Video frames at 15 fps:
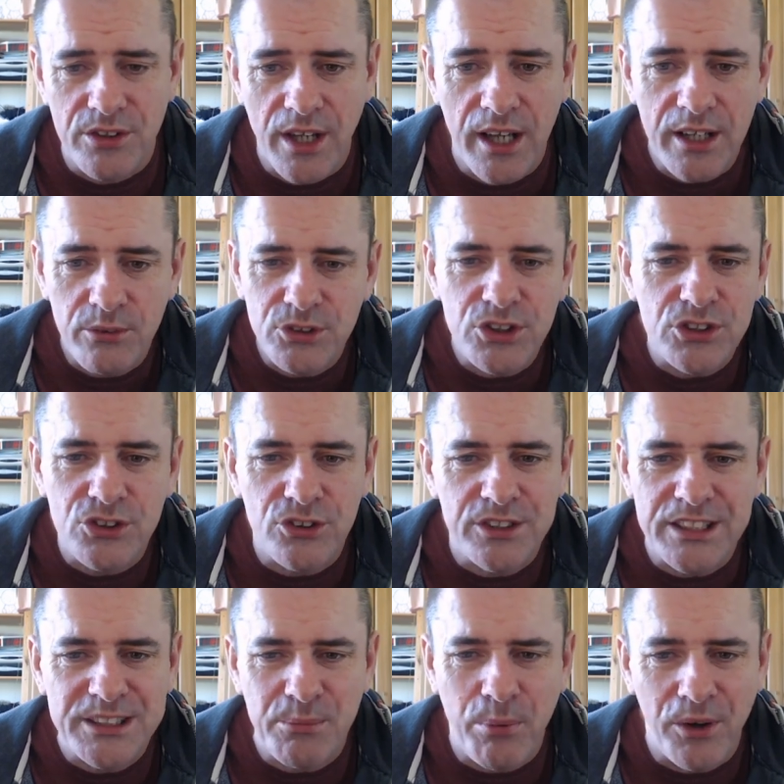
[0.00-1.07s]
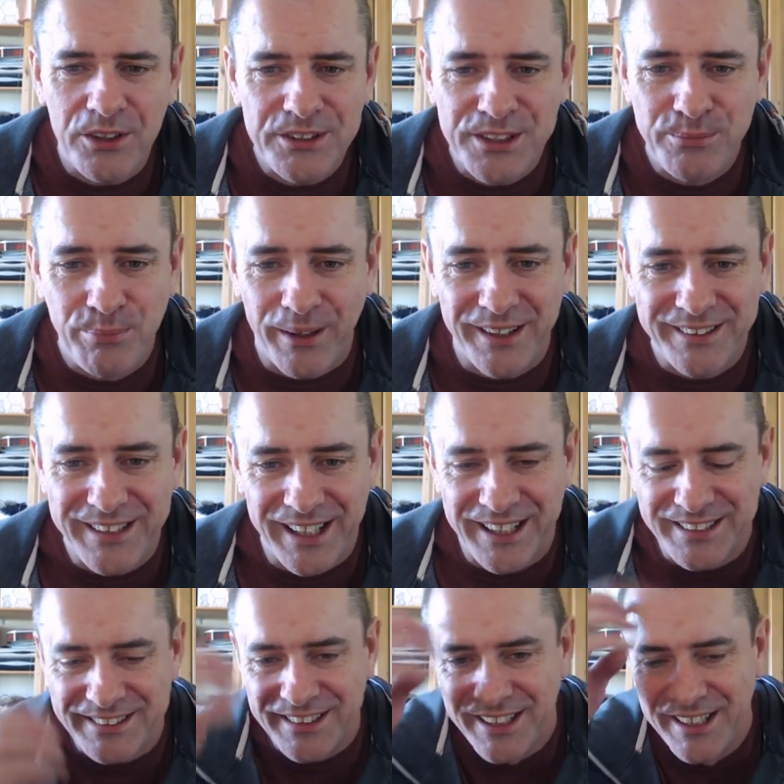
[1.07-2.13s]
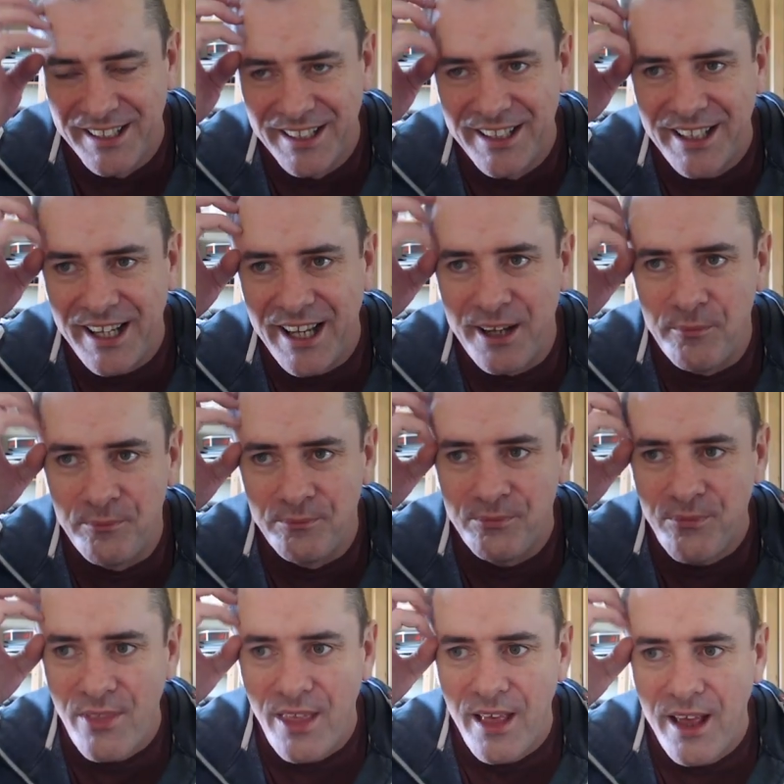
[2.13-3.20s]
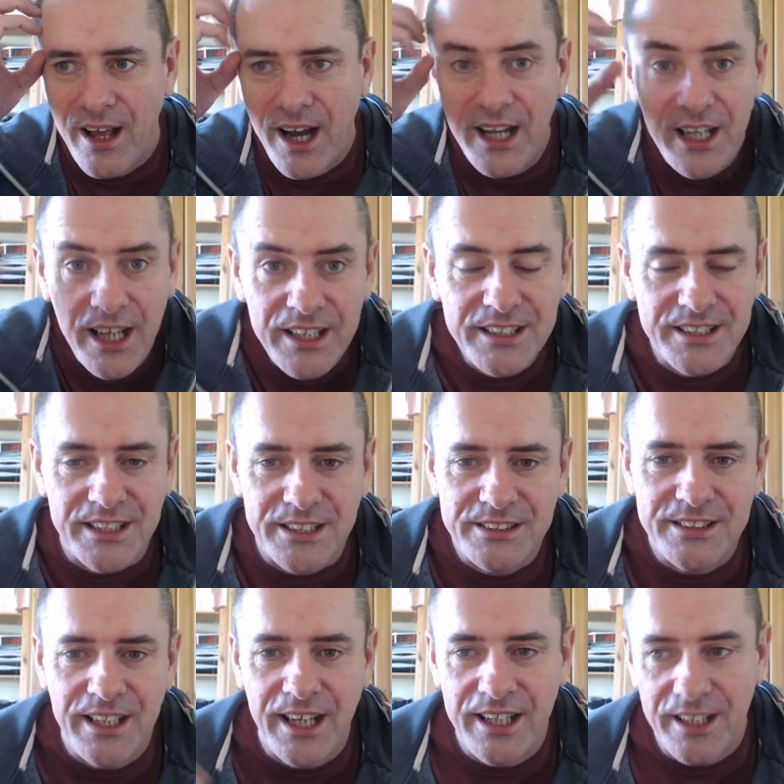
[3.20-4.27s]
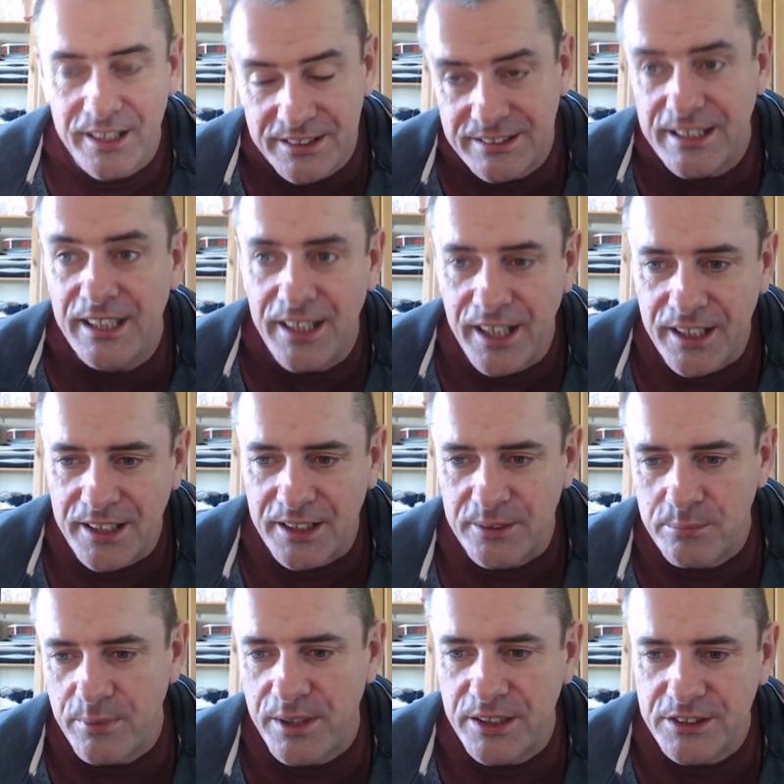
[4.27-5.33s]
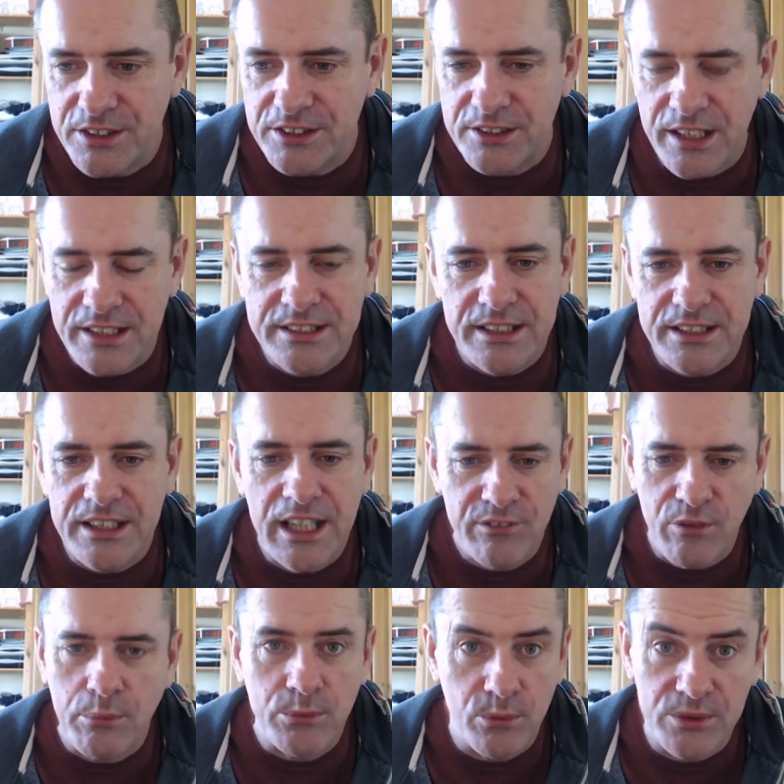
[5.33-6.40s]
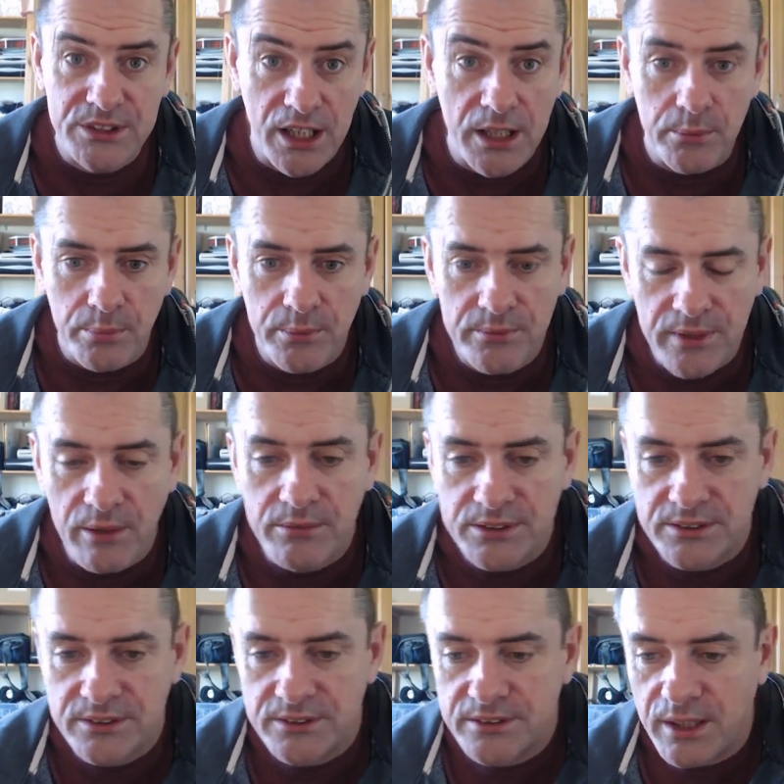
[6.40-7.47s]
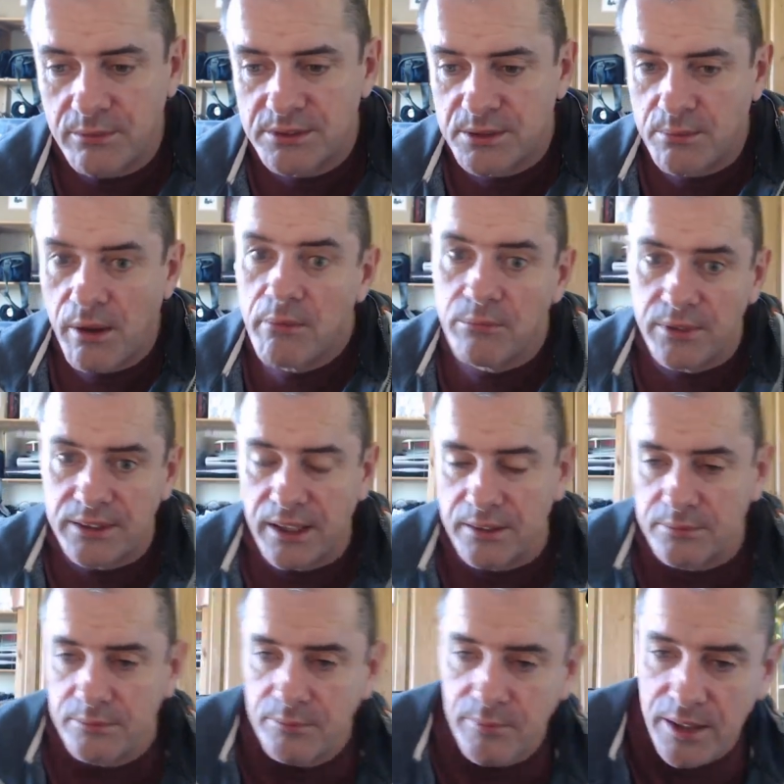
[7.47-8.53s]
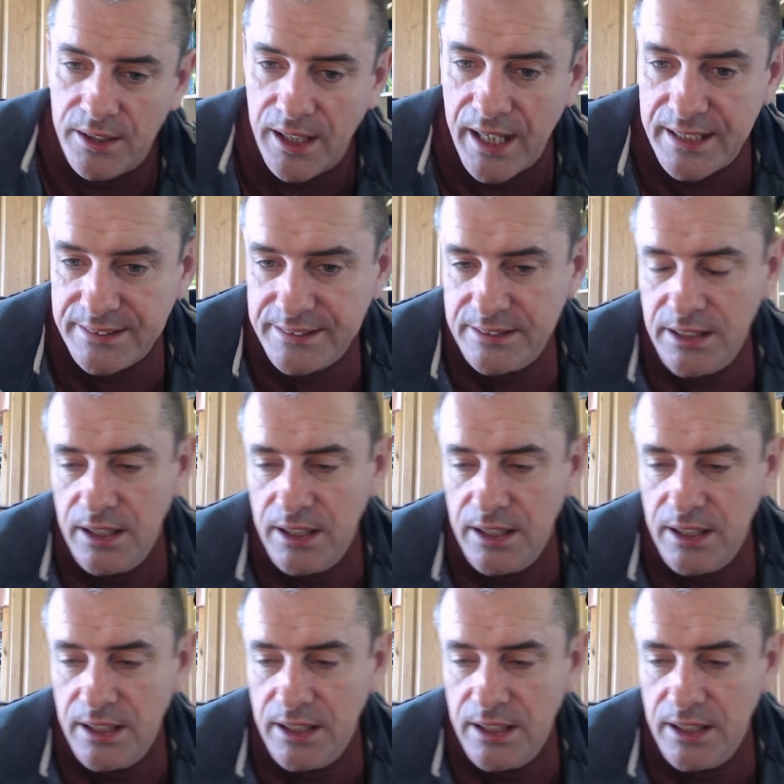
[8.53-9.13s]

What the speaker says: And I was just so disappointed by that. I like it, and I still like it, but it didn't live up to its hype. That was the problem with that Model S.